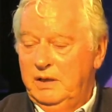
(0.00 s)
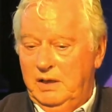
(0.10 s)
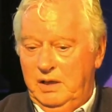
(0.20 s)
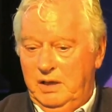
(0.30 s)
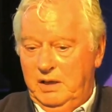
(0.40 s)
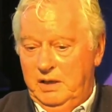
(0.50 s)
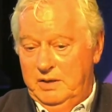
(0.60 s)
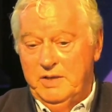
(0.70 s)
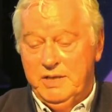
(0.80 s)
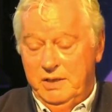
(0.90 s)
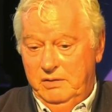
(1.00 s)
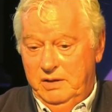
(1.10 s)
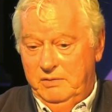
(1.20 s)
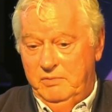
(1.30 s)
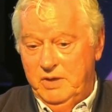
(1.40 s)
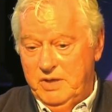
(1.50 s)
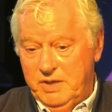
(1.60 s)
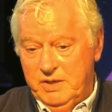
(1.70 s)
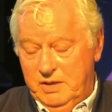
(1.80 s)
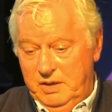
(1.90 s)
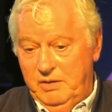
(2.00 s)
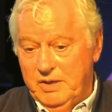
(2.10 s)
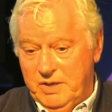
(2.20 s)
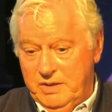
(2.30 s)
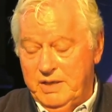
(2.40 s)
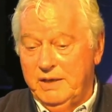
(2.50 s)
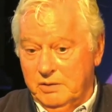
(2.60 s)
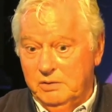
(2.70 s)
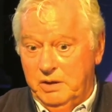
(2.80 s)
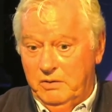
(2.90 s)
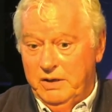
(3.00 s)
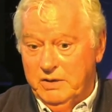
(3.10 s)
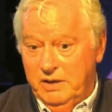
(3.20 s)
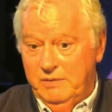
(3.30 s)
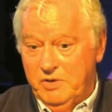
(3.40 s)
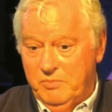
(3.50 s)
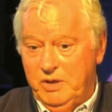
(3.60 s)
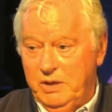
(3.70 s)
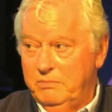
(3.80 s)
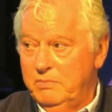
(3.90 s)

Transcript: Uh, and so that was, you know, as technical director, that was my